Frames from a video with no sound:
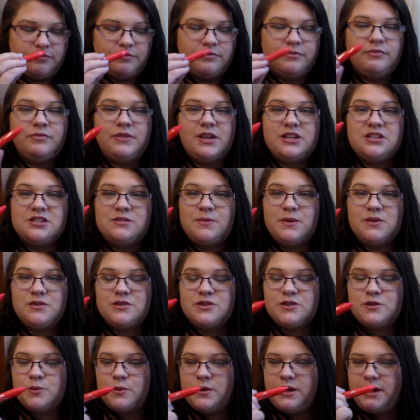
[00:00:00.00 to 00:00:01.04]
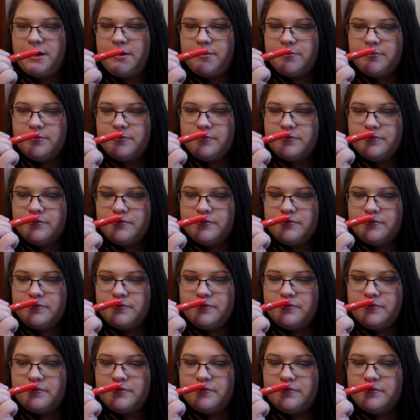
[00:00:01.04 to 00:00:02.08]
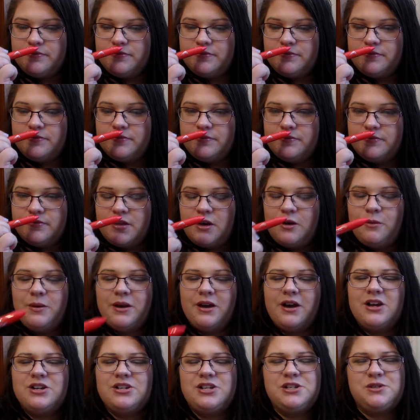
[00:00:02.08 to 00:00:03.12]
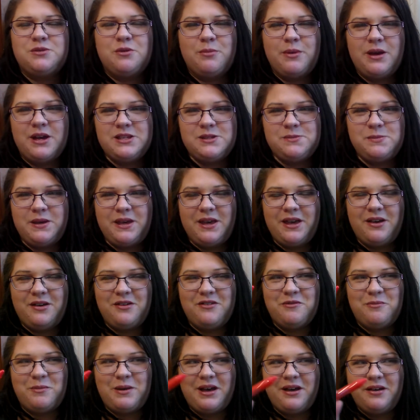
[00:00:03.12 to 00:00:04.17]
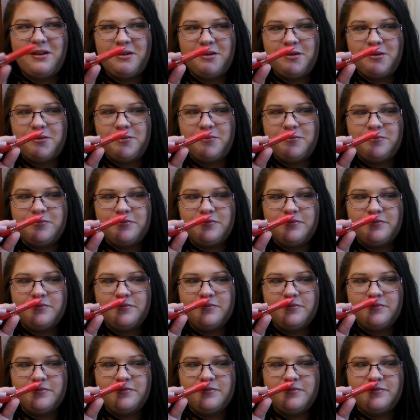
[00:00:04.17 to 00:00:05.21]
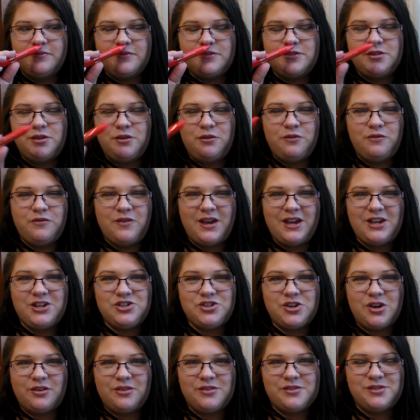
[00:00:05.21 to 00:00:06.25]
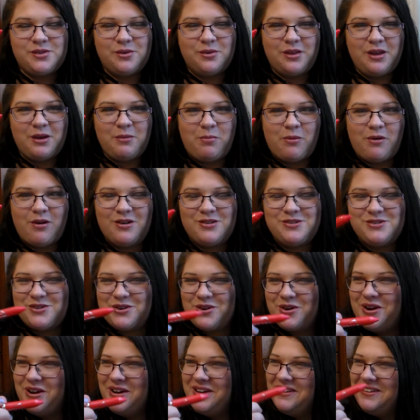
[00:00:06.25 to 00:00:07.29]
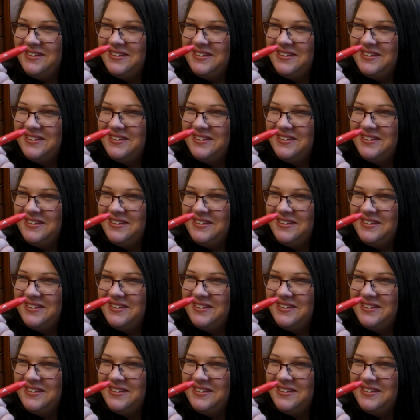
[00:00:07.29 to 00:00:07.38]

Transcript: Mmm, they smell sweet. Oh my gosh, this reminds me of my um too Faced Chocolate Soleil Bronzer.